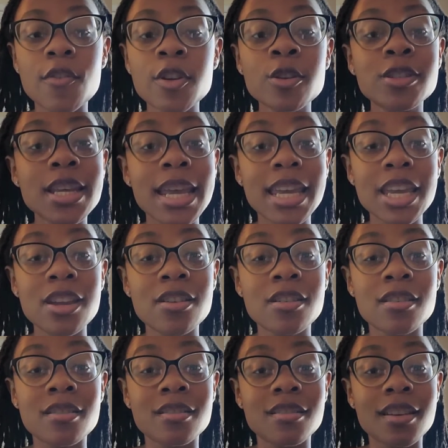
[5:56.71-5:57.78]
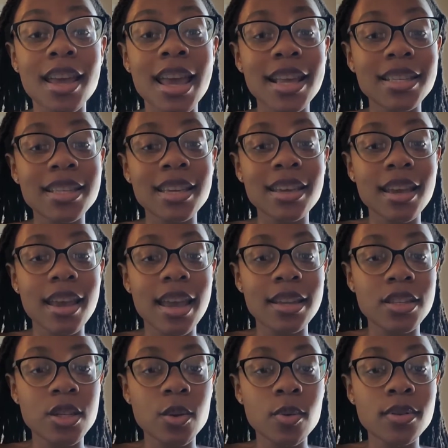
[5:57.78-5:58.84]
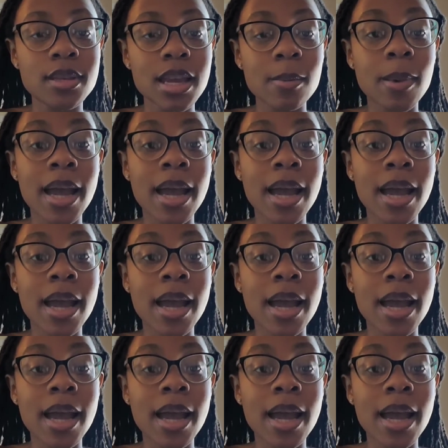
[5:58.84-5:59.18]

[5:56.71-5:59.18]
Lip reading: you're taking your Hesi A2 exam,